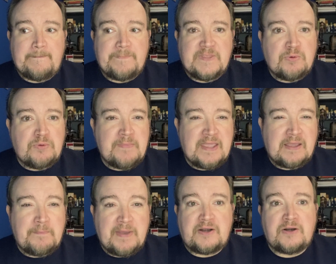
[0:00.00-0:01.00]
it would make a
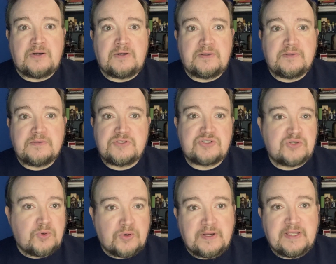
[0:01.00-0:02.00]
better
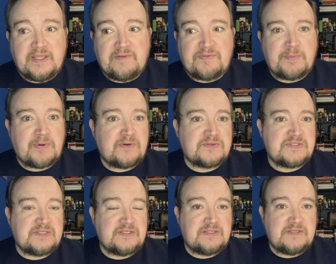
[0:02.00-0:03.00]
story if the
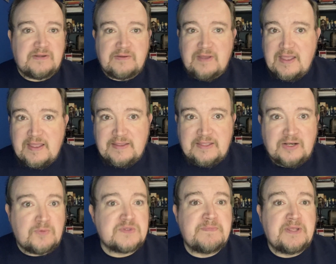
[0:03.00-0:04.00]
person
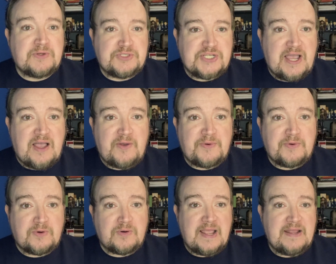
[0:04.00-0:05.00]
was a middle child
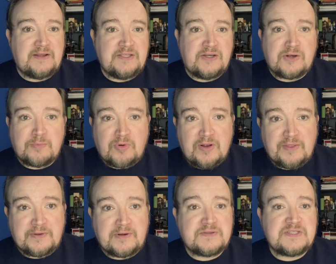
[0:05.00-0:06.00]
or had a younger brother or